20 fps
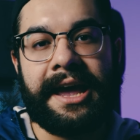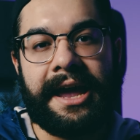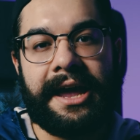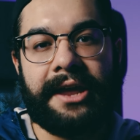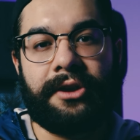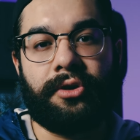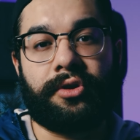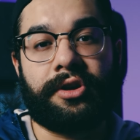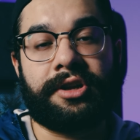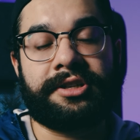
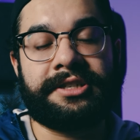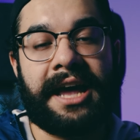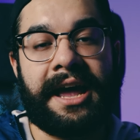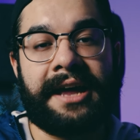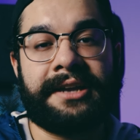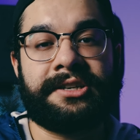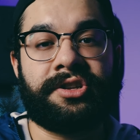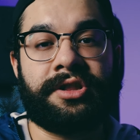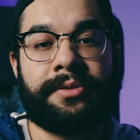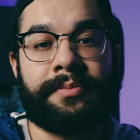in order to
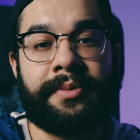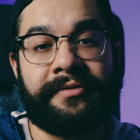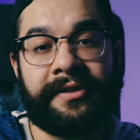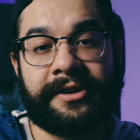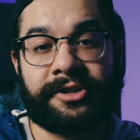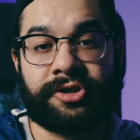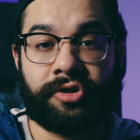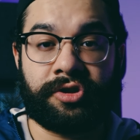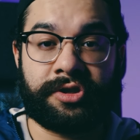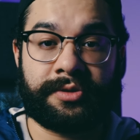enter the
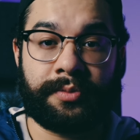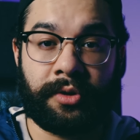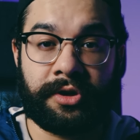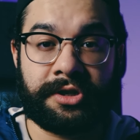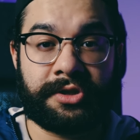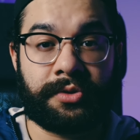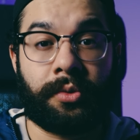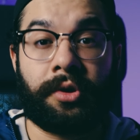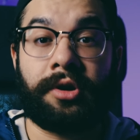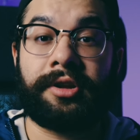professional
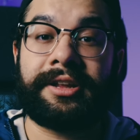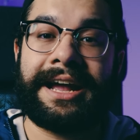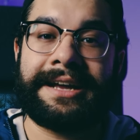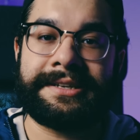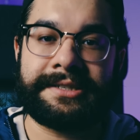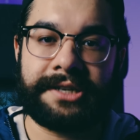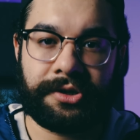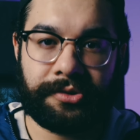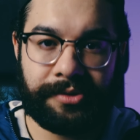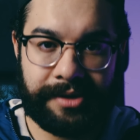sports world
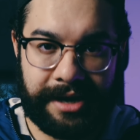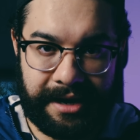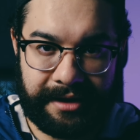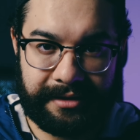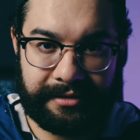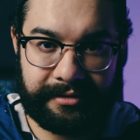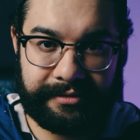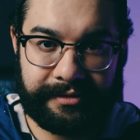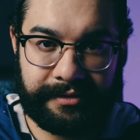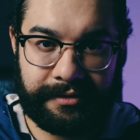as a
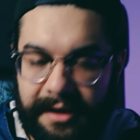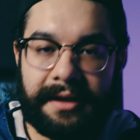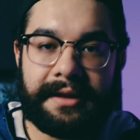creative.